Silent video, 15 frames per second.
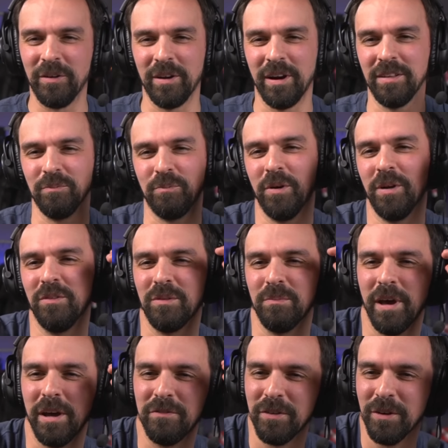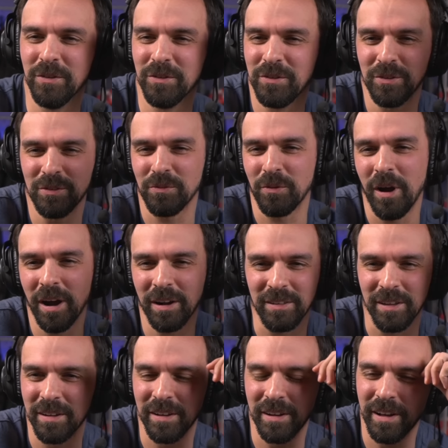You know, I put in some headphones, and just rocked
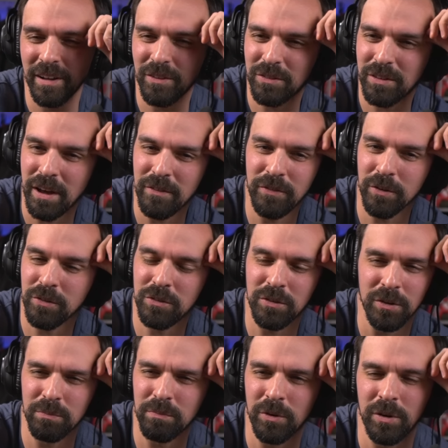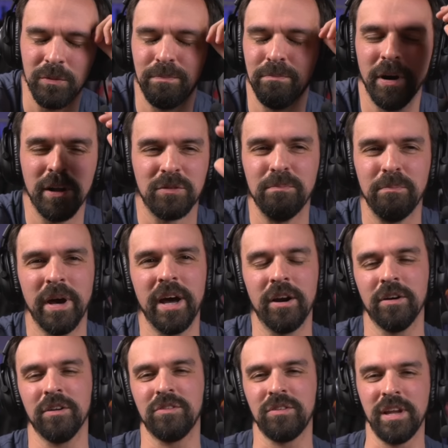it, and I felt so much
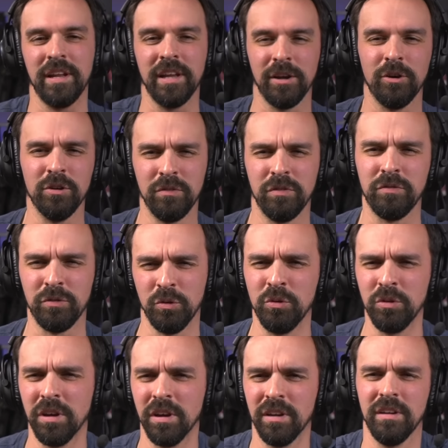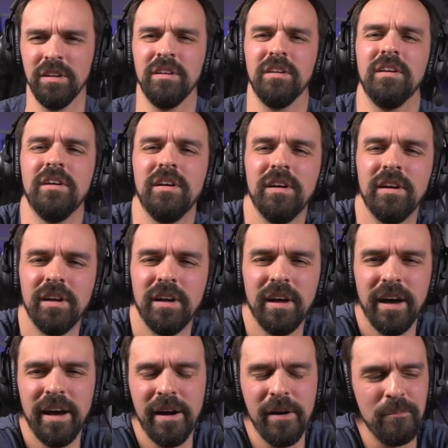better just eating good food.
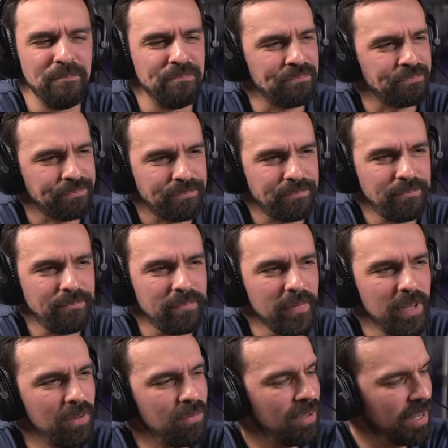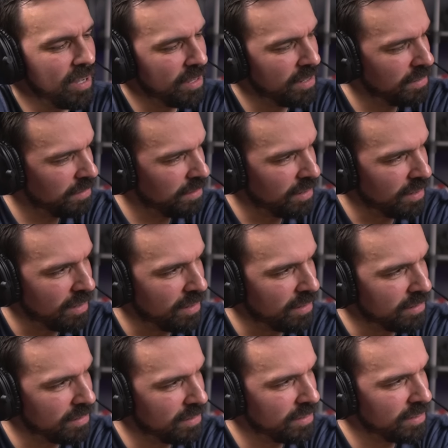I don't
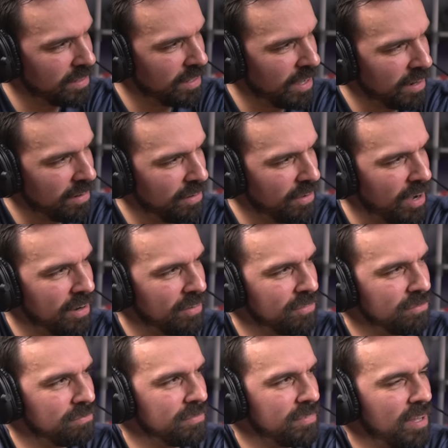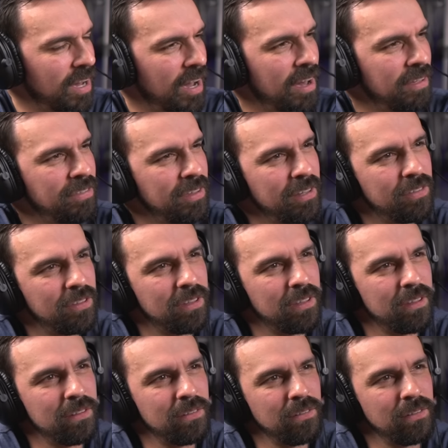know. I think
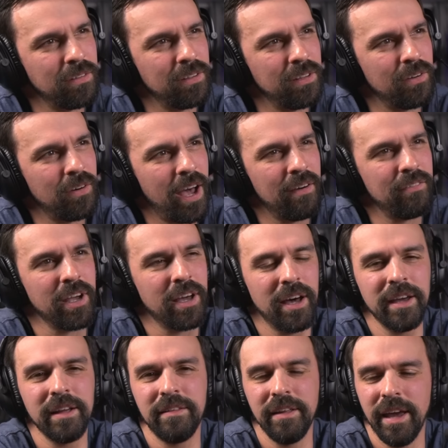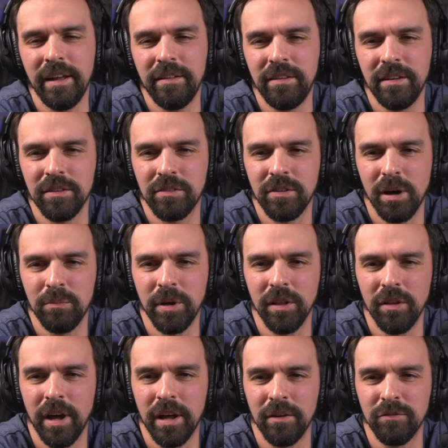having hiked the AT has taught me a
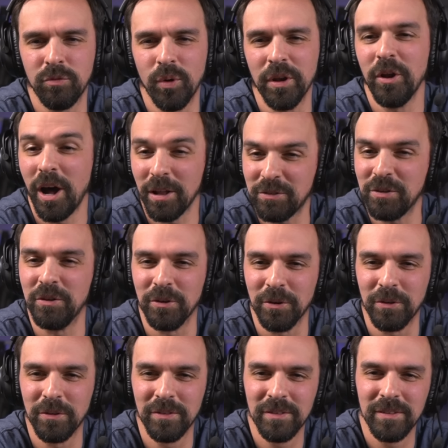lot of what not to do.